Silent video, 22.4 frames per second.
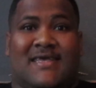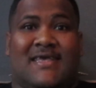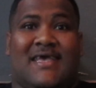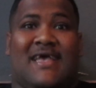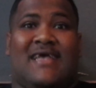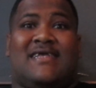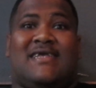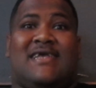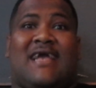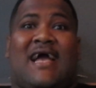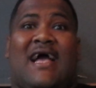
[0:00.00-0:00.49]

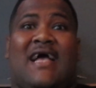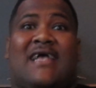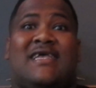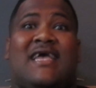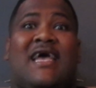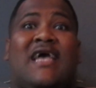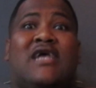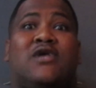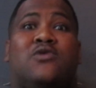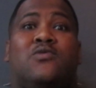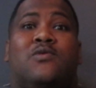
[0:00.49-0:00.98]
Yes guys,
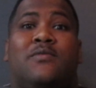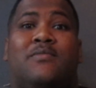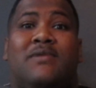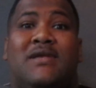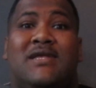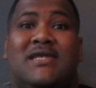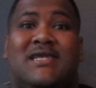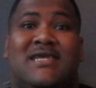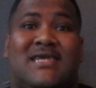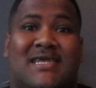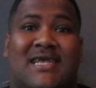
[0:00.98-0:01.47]
as we've
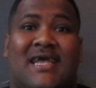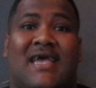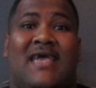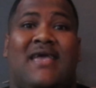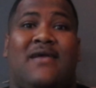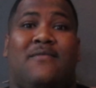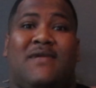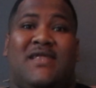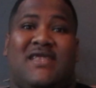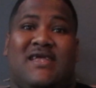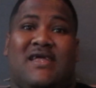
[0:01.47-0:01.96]
been
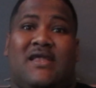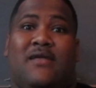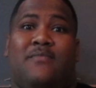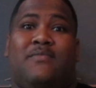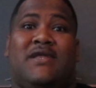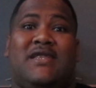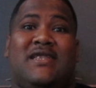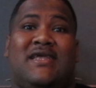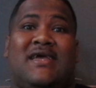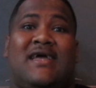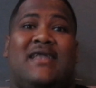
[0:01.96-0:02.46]
saying, Banyana
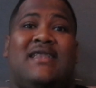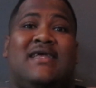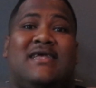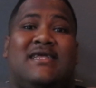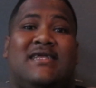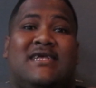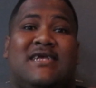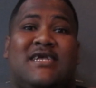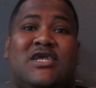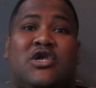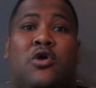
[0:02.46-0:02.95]

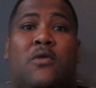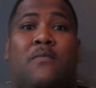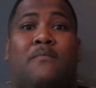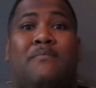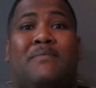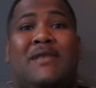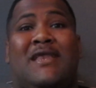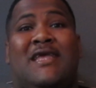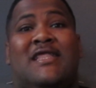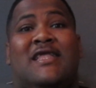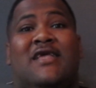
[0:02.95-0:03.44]
Banyana just
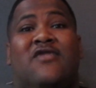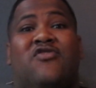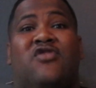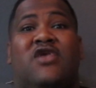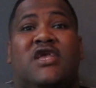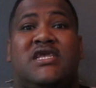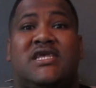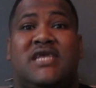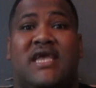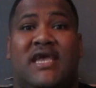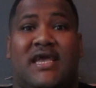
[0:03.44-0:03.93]
completed
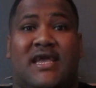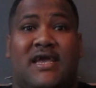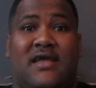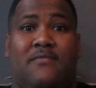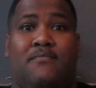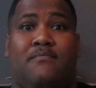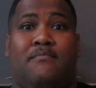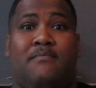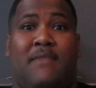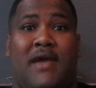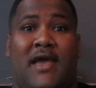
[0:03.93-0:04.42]
the
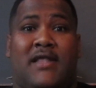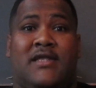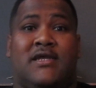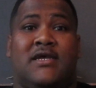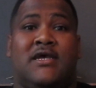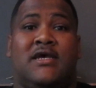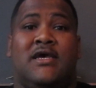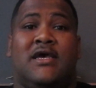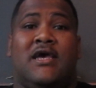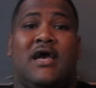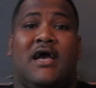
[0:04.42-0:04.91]
second match
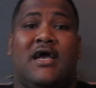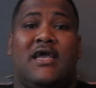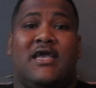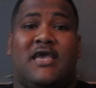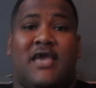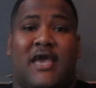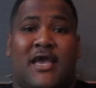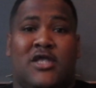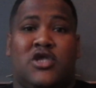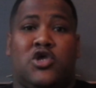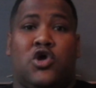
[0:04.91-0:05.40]

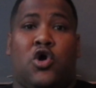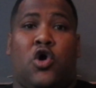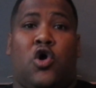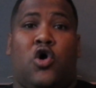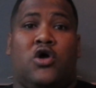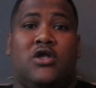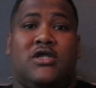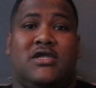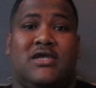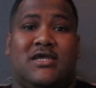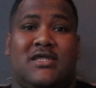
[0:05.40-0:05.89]
against
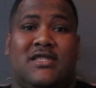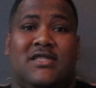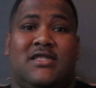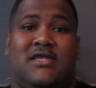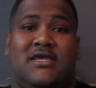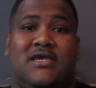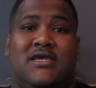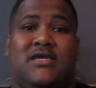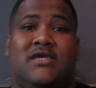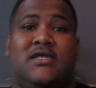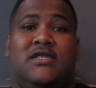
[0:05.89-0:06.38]

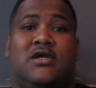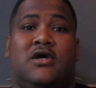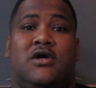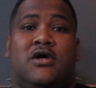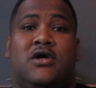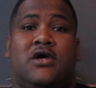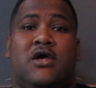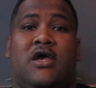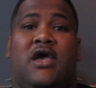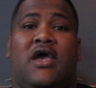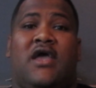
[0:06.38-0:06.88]
Argentina
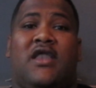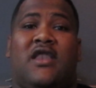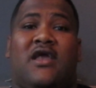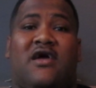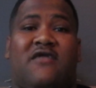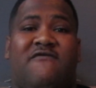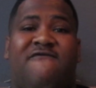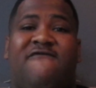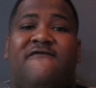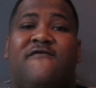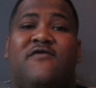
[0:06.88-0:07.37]
and
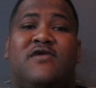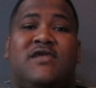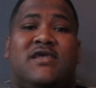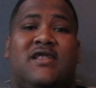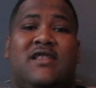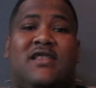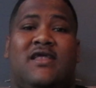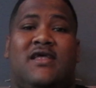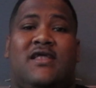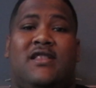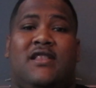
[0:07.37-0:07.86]

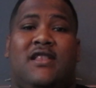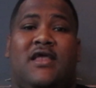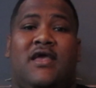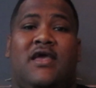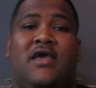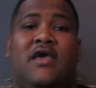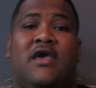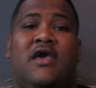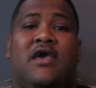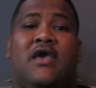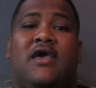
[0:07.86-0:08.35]

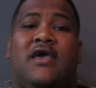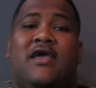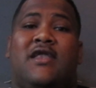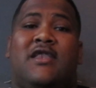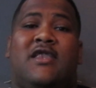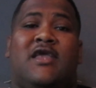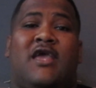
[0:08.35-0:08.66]
unfortunately it